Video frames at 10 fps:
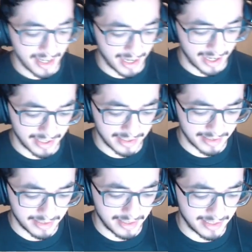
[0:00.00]

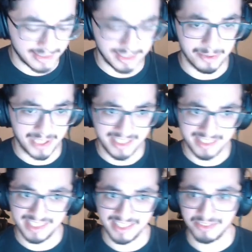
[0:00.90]
And it's so
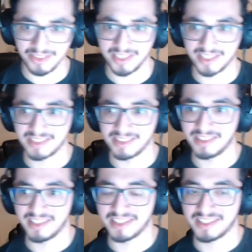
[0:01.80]
easy, I feel
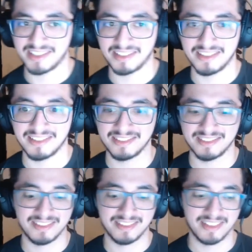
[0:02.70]
to
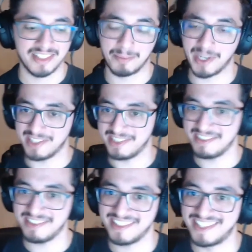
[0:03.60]
spite
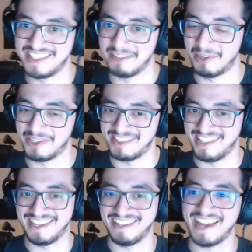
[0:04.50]
the person
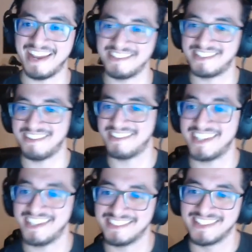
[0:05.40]
that had you tear it
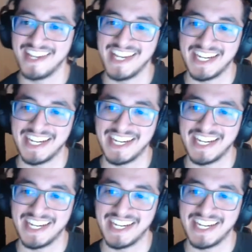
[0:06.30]
down.